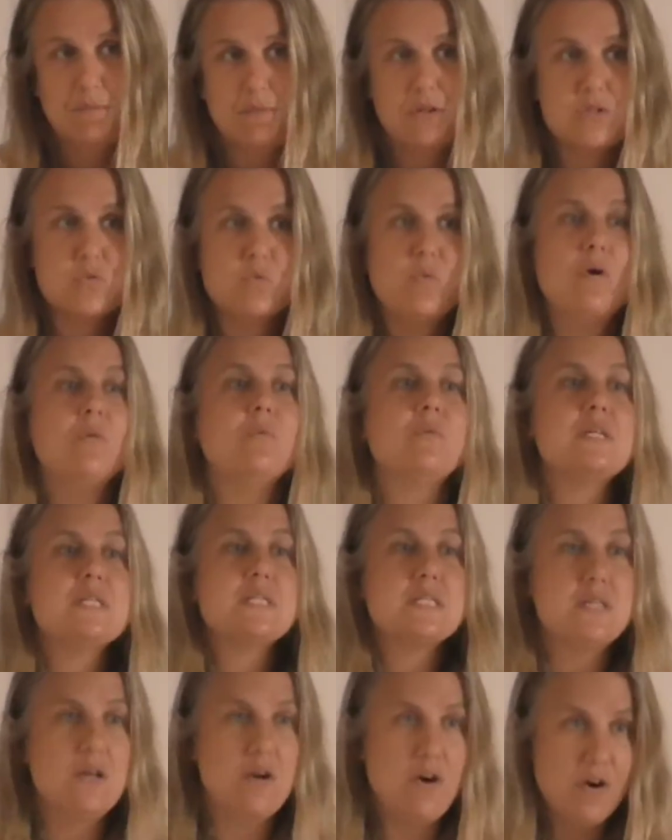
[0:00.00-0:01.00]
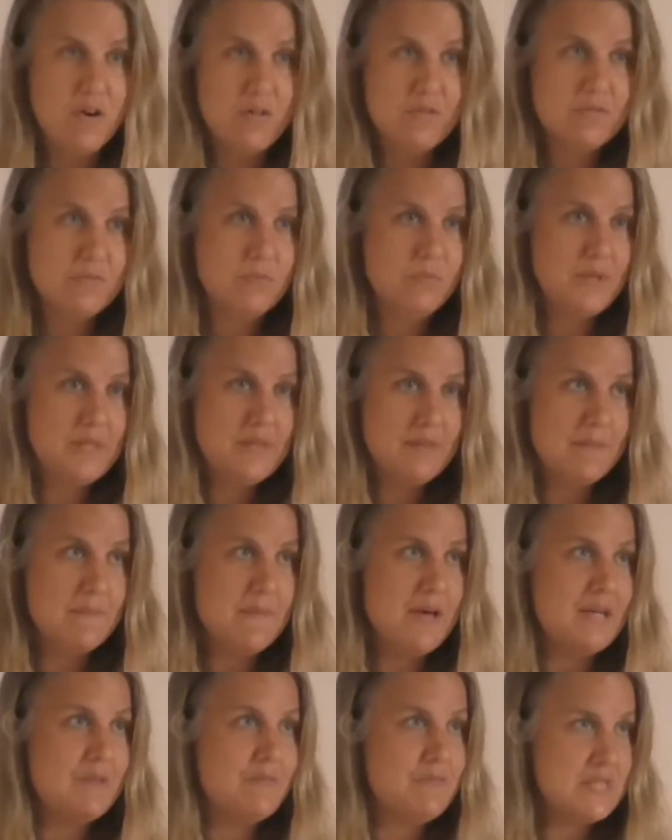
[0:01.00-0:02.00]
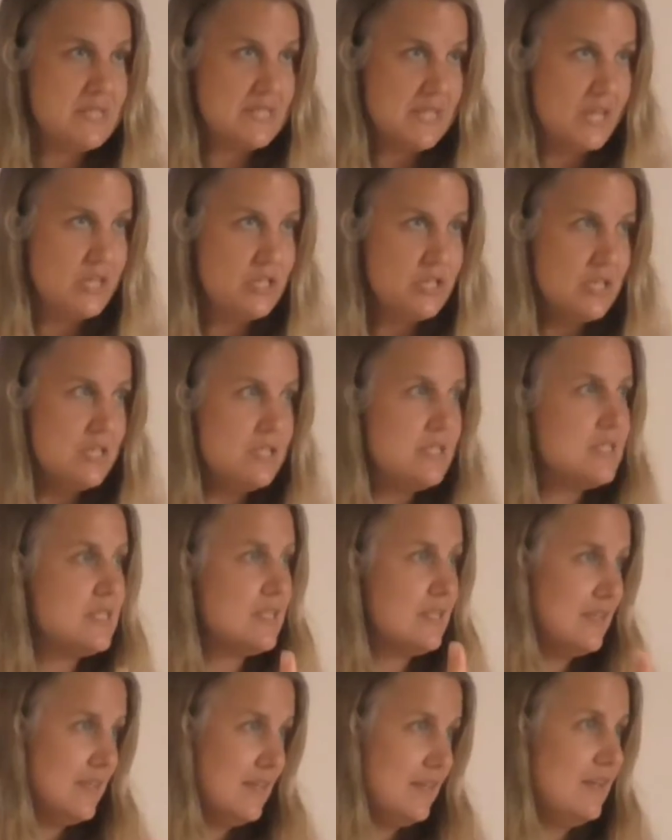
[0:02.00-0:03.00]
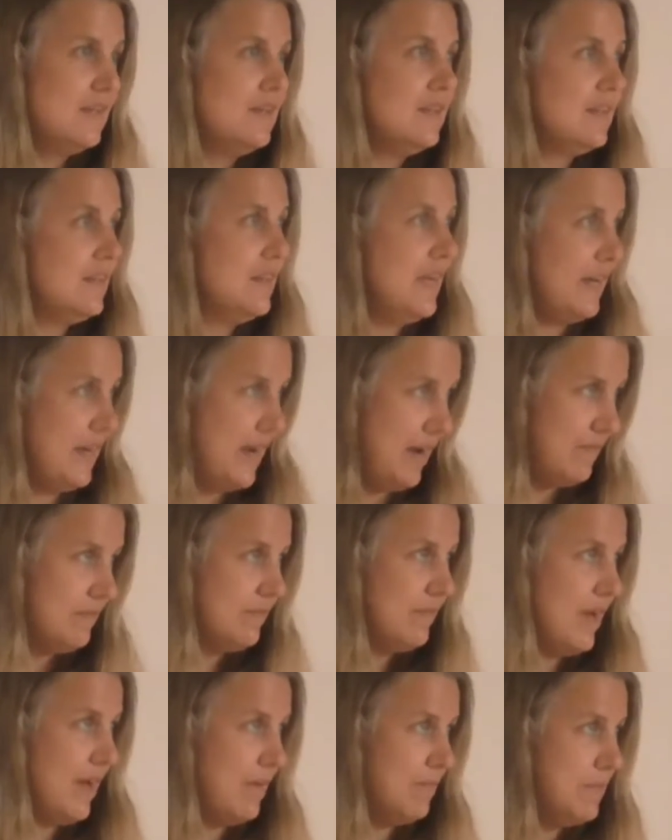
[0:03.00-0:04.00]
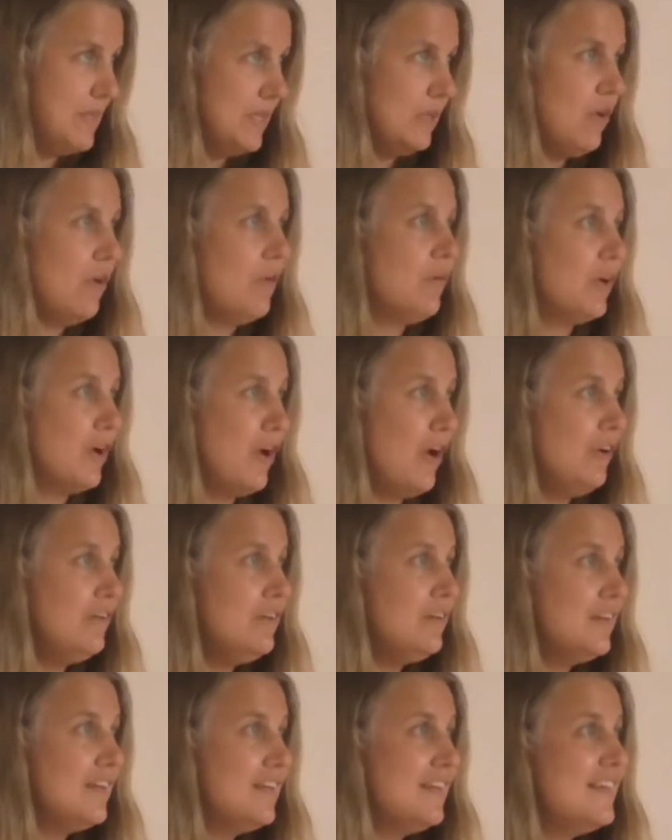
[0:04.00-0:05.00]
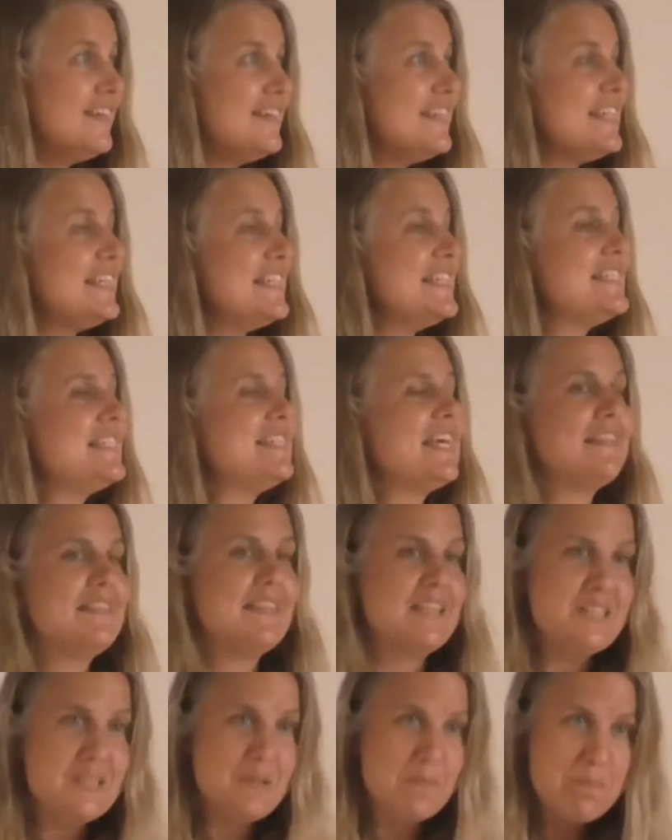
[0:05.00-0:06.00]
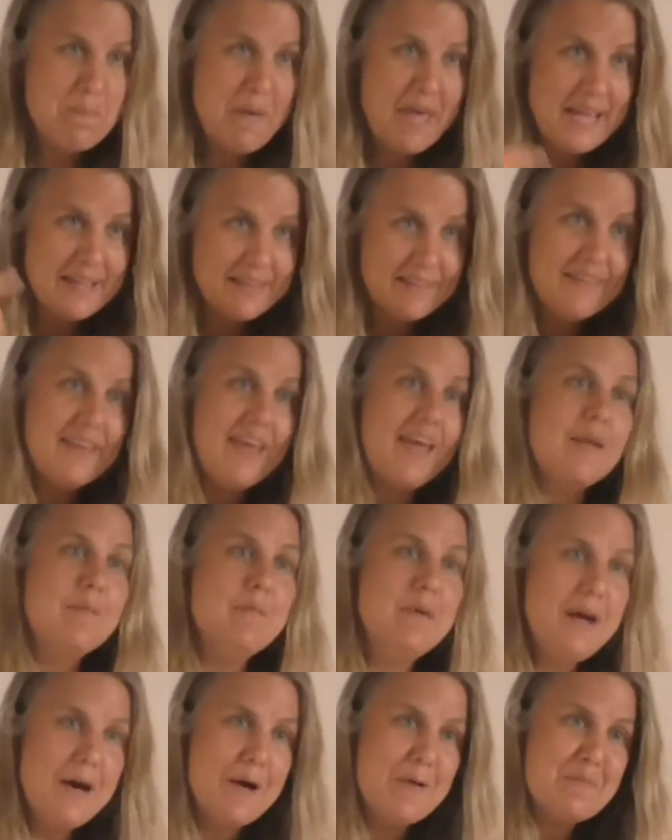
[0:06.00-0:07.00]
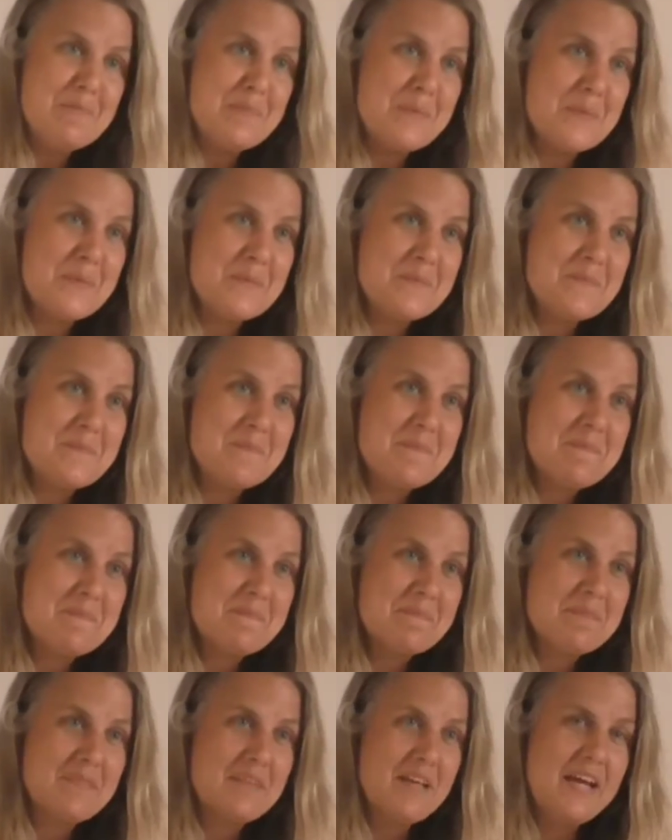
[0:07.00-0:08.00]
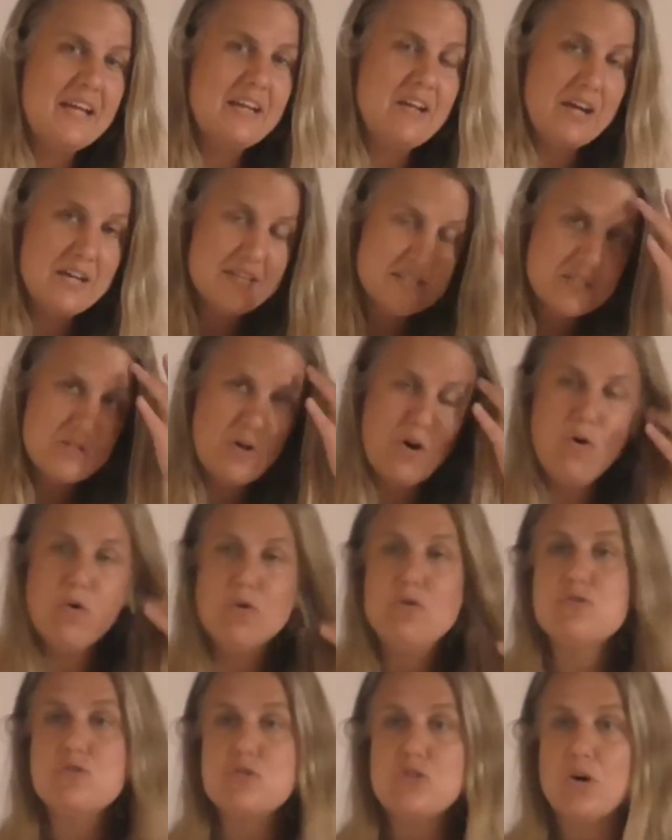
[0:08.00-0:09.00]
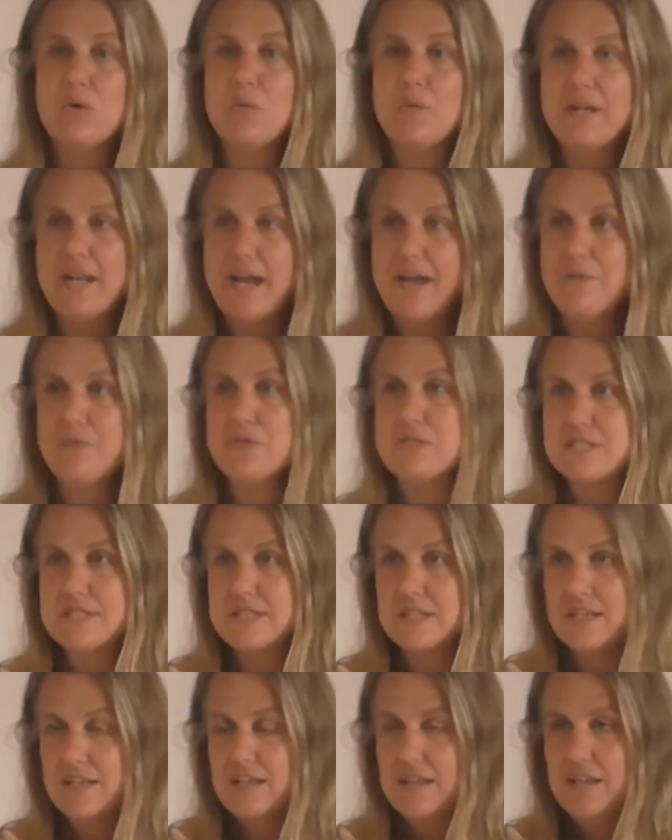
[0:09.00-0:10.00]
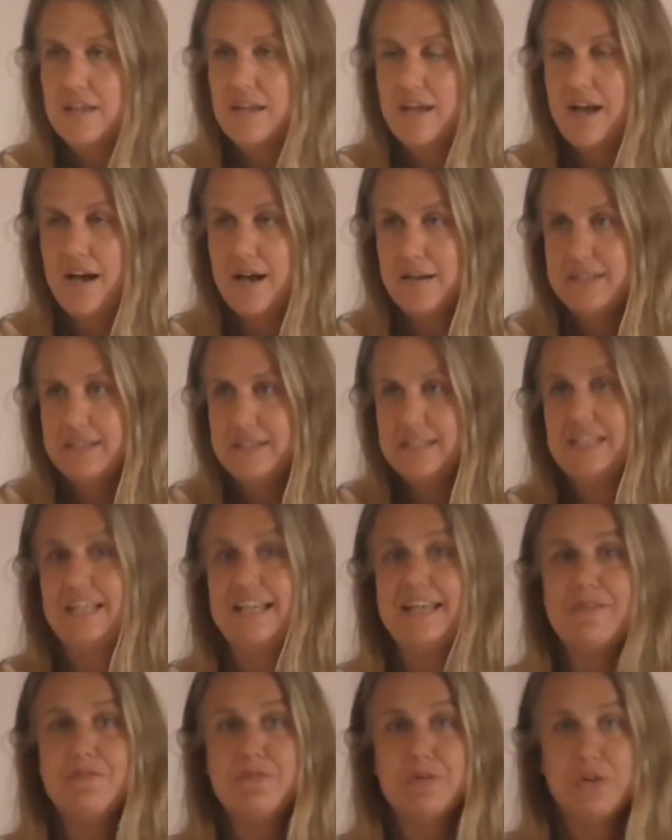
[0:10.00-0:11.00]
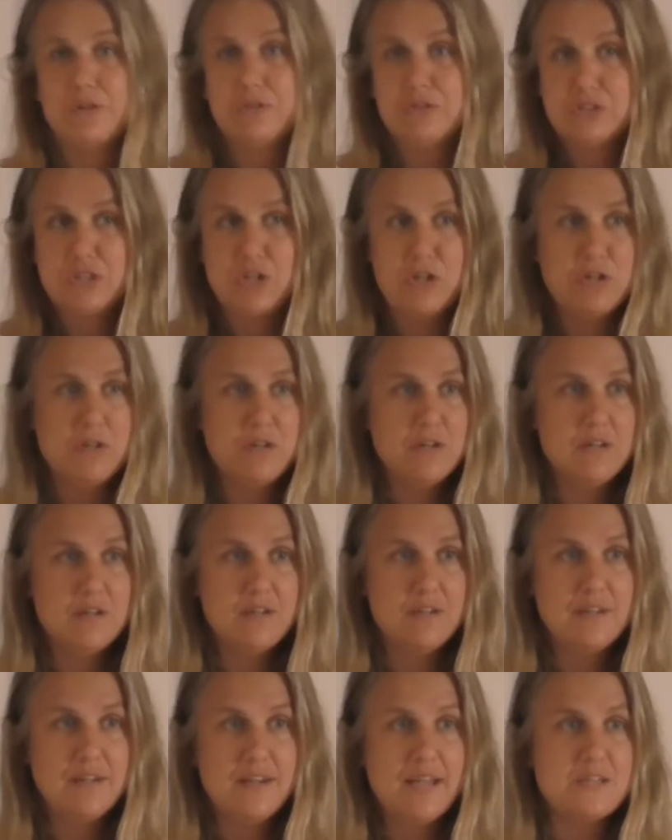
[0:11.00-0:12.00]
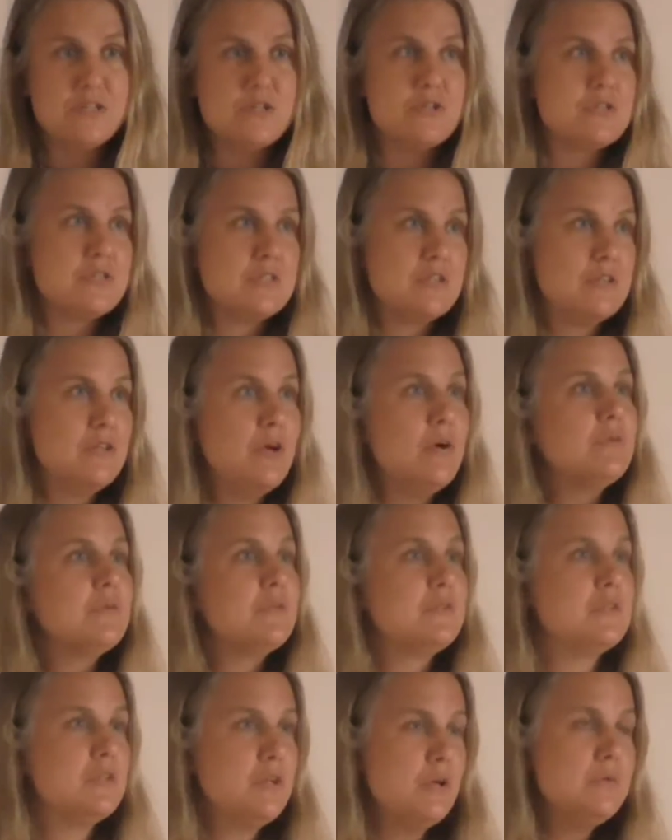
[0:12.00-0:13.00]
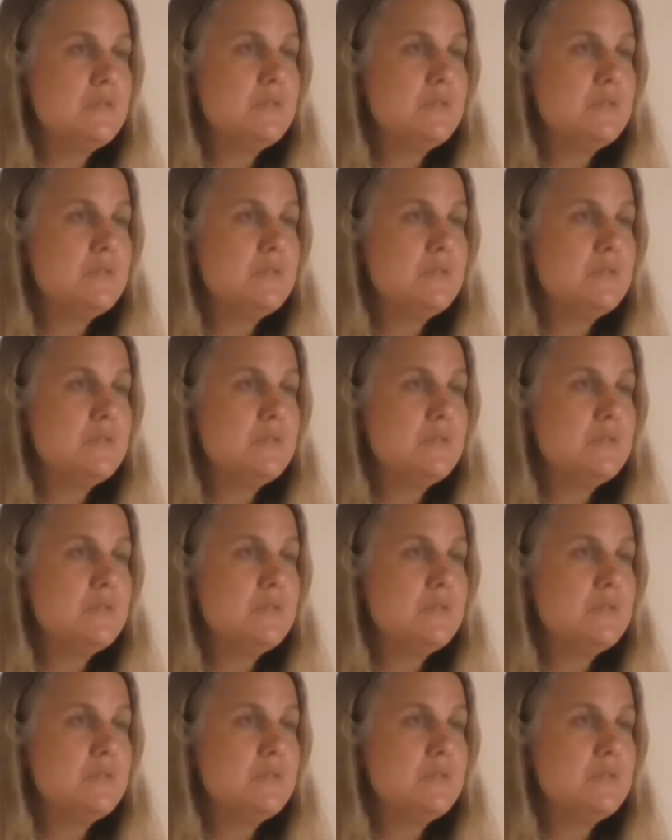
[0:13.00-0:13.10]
Because what we saw with the manifestations that have been going on is that the debate came up. And I saw also when I was, I delivered letters, letters